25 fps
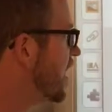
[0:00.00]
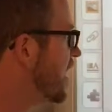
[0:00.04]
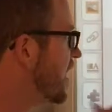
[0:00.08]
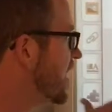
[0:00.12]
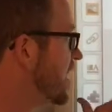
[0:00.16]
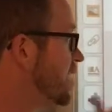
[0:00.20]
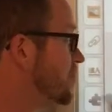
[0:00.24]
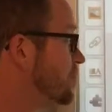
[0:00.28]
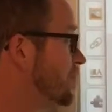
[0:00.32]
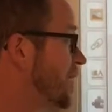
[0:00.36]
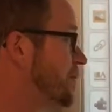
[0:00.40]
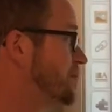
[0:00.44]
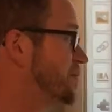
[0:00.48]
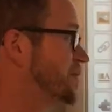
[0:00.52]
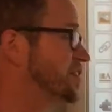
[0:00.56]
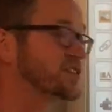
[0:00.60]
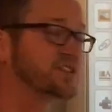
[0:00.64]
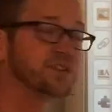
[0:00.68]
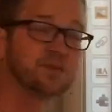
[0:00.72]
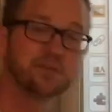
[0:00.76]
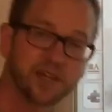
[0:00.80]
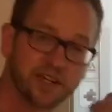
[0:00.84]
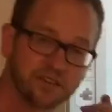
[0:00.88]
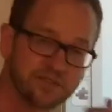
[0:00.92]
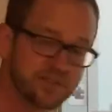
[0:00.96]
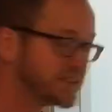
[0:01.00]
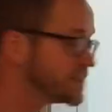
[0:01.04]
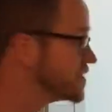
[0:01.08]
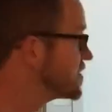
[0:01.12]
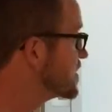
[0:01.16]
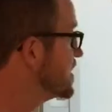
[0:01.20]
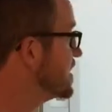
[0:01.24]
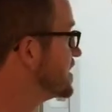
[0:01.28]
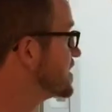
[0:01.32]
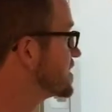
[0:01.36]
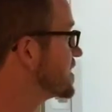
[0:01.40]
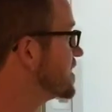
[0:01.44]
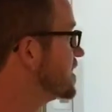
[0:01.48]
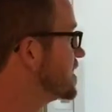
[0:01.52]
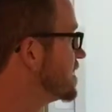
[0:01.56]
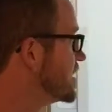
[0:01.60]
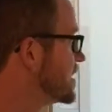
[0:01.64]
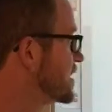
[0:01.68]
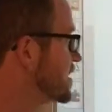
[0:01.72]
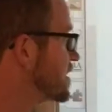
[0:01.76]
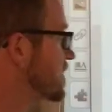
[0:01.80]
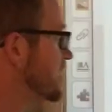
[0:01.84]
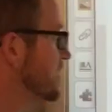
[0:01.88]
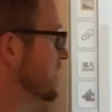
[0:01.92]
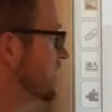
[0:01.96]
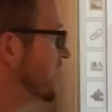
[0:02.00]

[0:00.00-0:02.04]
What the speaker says: My personal preference is the